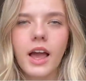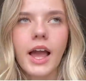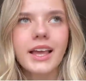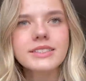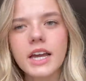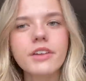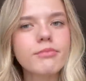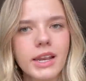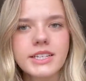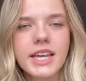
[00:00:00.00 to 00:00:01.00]
I guess kind of
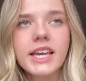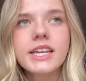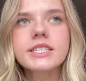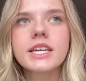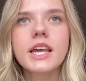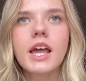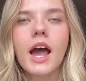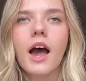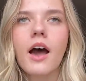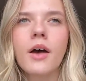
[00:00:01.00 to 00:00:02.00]
meditate.
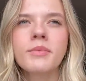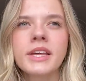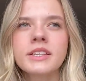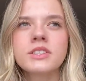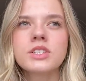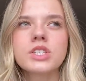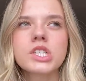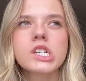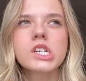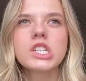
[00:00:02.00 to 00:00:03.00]
Um, and
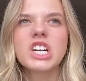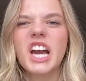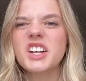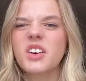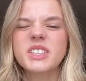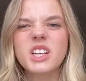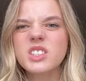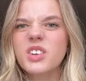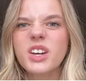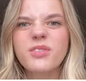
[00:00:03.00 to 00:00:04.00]
I don't know, it's
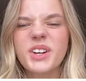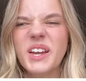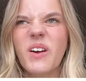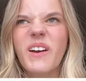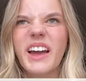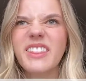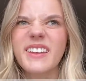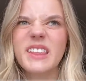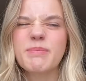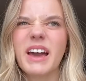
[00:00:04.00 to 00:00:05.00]
also good for yoga. I
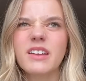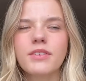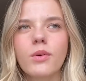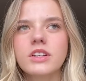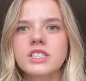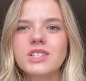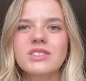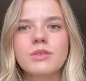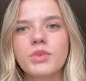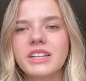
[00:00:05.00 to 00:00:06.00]
think the mat if you wanted to do
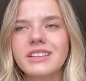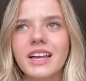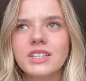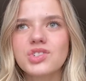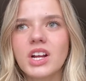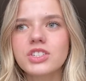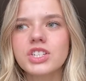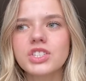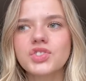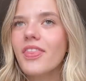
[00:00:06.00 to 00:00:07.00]
some really light
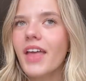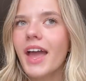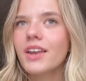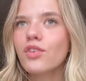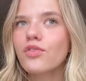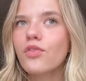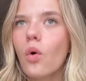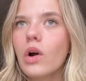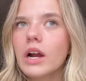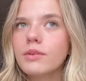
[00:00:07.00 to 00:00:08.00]
stretches. And then
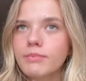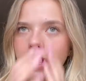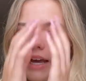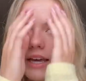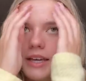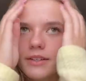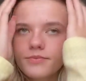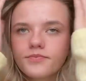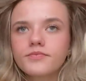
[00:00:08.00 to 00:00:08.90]
for my